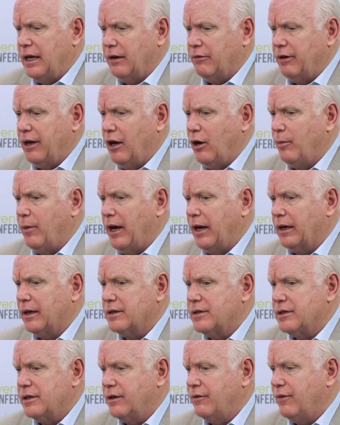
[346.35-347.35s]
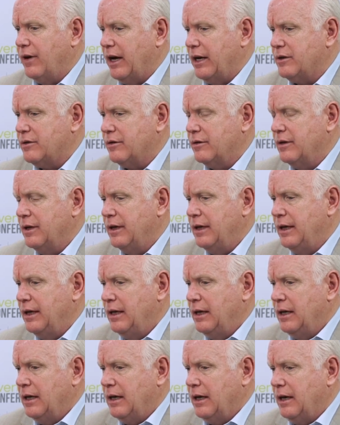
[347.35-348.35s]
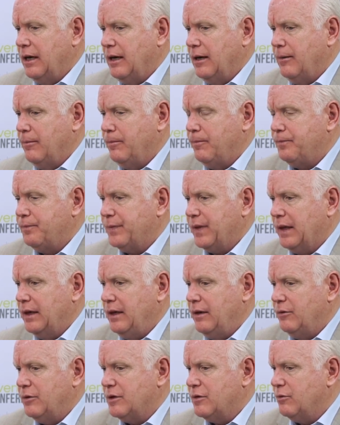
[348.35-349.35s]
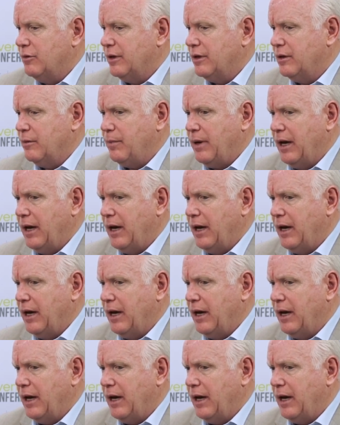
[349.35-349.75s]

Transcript: Henry Almack as an advisor. He was with the